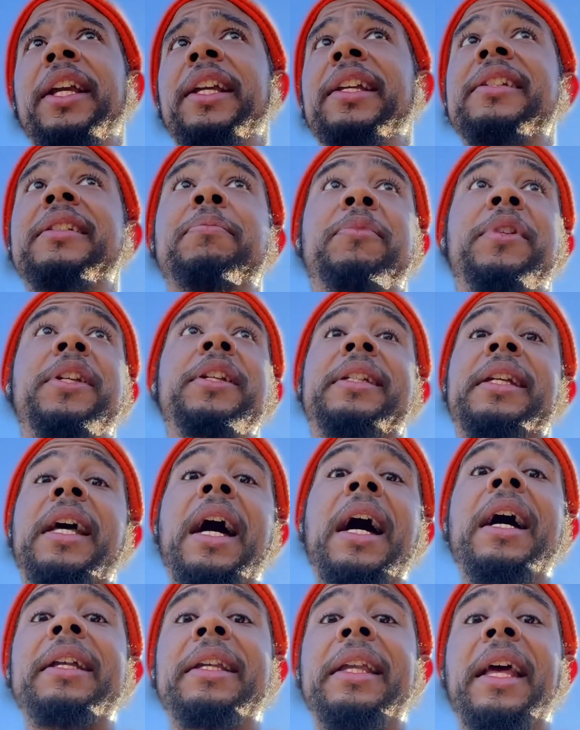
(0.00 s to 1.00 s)
And it's
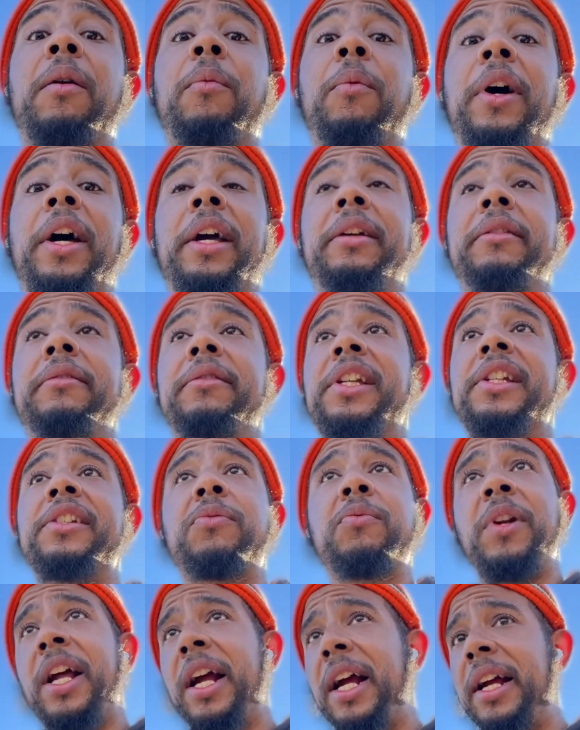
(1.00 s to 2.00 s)
designed that way.
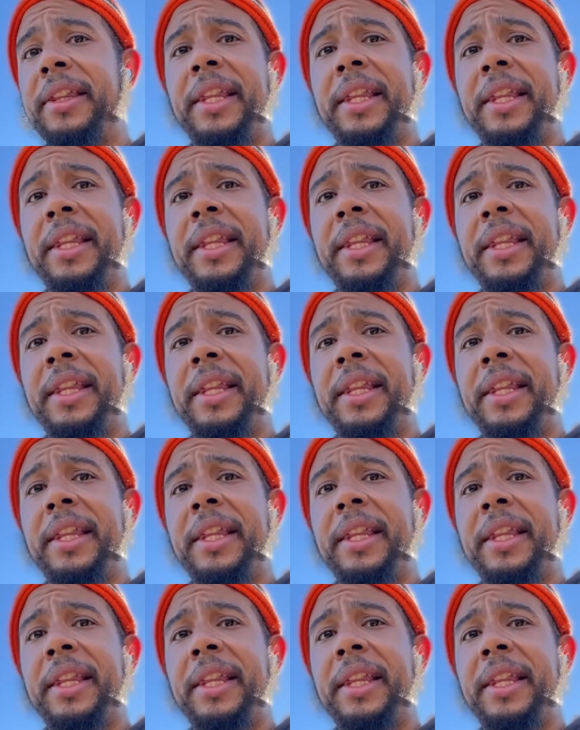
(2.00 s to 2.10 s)
Just when